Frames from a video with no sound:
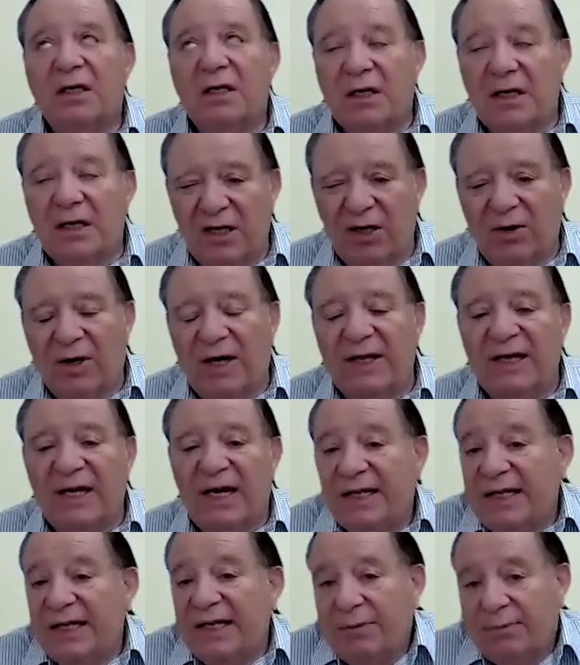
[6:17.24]

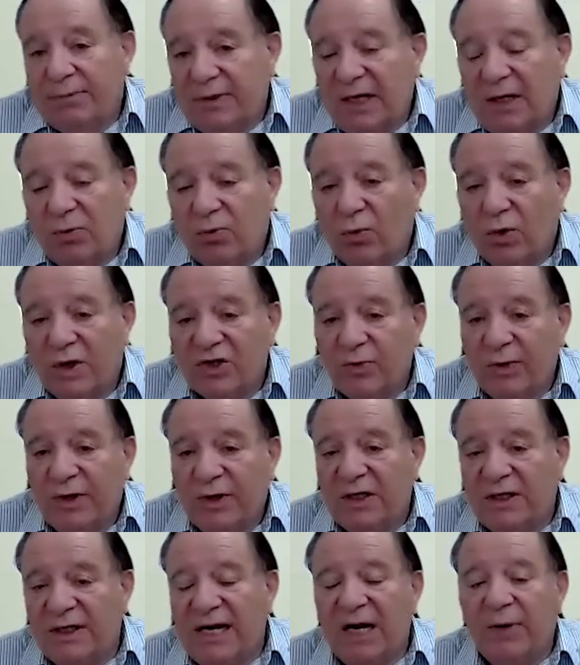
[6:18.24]
And once we
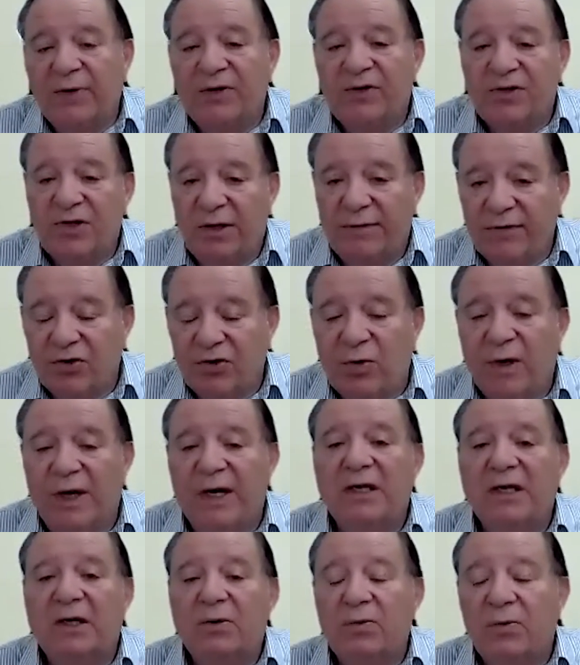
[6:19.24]
did that, we see the
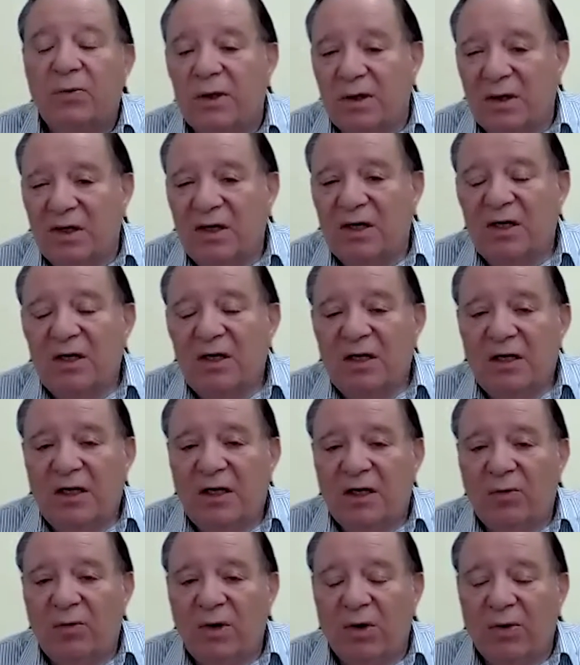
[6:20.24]
trend, and
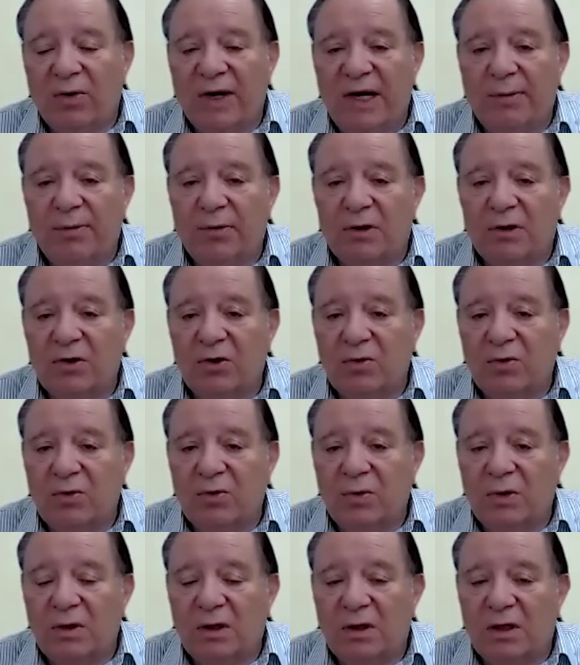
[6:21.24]
we were able
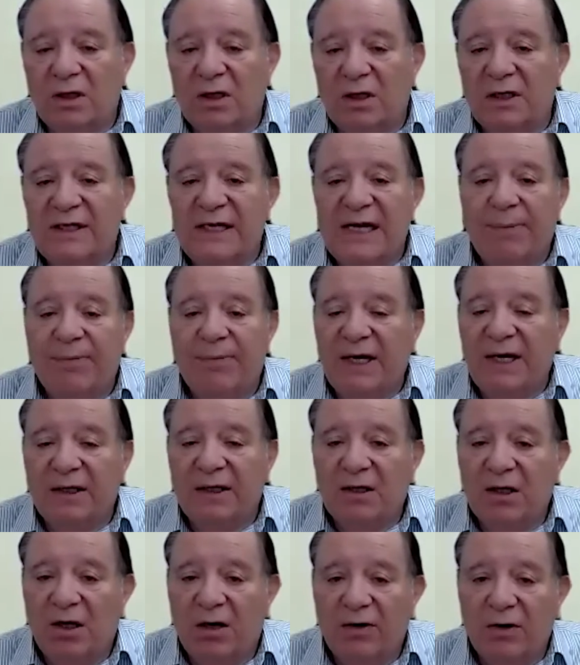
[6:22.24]
to adapt that
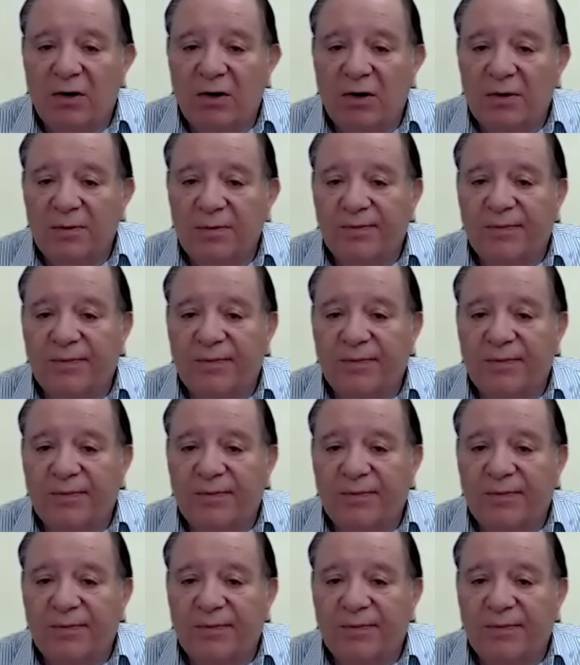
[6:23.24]
to